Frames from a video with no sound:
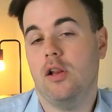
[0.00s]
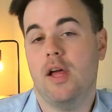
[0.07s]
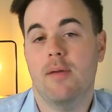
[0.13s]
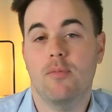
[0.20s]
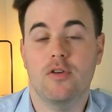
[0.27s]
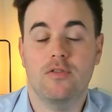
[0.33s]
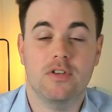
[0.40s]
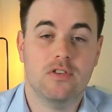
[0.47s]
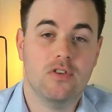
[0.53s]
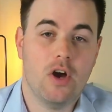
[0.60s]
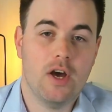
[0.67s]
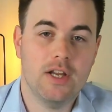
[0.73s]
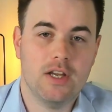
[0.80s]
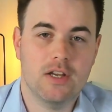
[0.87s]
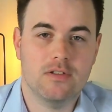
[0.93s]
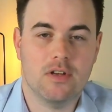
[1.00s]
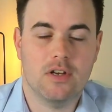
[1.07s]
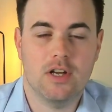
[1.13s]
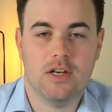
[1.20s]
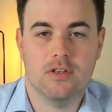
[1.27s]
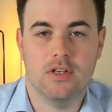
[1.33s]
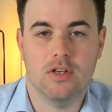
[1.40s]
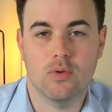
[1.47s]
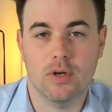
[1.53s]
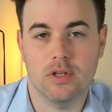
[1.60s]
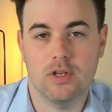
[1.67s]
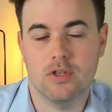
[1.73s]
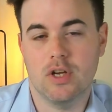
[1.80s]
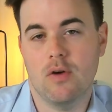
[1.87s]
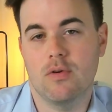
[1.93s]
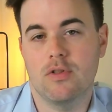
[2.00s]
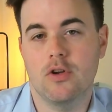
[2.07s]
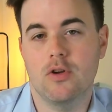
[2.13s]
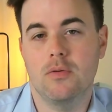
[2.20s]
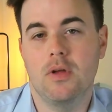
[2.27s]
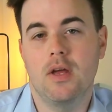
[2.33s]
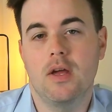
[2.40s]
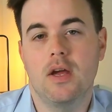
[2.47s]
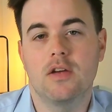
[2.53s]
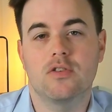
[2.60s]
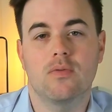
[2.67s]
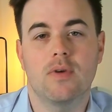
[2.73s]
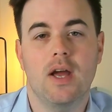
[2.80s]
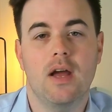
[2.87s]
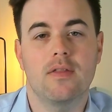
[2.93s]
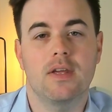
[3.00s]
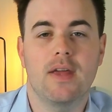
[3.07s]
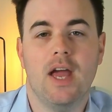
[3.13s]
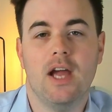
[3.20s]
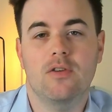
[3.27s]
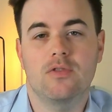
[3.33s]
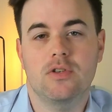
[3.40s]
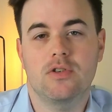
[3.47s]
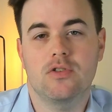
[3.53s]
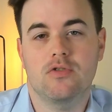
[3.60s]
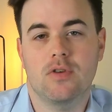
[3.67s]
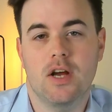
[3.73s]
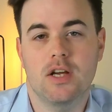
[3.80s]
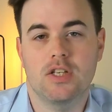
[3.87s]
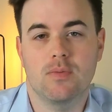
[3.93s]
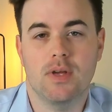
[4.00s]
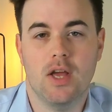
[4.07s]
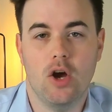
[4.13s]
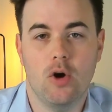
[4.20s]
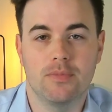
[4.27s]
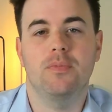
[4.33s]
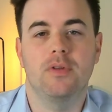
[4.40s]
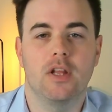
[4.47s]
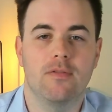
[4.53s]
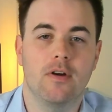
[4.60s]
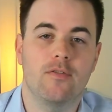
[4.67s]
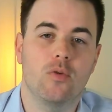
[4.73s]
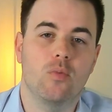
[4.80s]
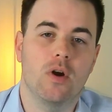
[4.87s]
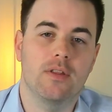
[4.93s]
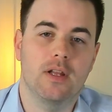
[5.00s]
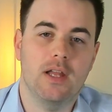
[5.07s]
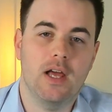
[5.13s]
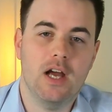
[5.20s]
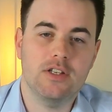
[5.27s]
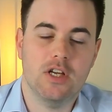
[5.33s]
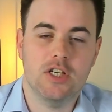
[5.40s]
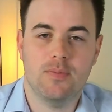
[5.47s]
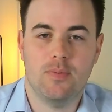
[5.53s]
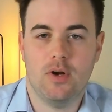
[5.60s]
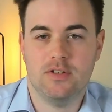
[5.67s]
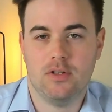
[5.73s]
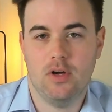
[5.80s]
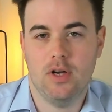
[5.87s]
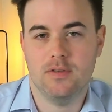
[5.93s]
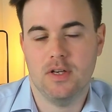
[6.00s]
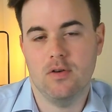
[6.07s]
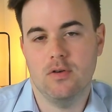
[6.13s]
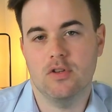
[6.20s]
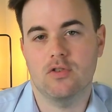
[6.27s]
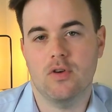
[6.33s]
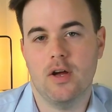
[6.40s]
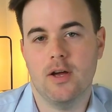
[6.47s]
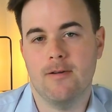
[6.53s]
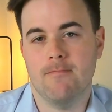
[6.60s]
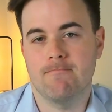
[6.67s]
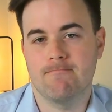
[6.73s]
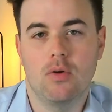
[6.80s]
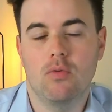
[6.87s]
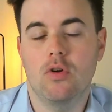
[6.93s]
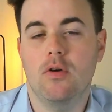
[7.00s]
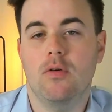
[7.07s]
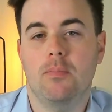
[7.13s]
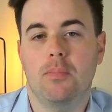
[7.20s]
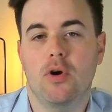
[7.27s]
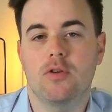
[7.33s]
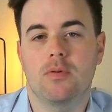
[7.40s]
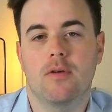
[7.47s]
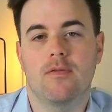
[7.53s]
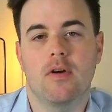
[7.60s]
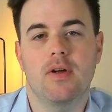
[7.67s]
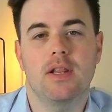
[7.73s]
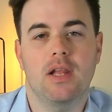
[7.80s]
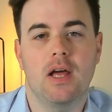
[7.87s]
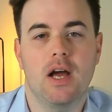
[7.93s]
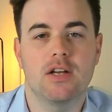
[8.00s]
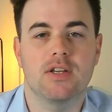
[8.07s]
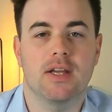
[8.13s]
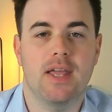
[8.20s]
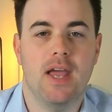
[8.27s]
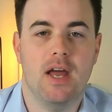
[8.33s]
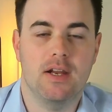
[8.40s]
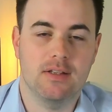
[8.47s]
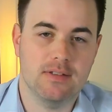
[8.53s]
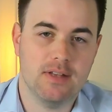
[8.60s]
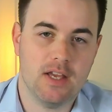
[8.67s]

and most exciting case study actually to quickly share with you is around the acquisition strategy we helped deliver for one of the large enterprise clients here in Australia. We were approached by a very large accounting SaaS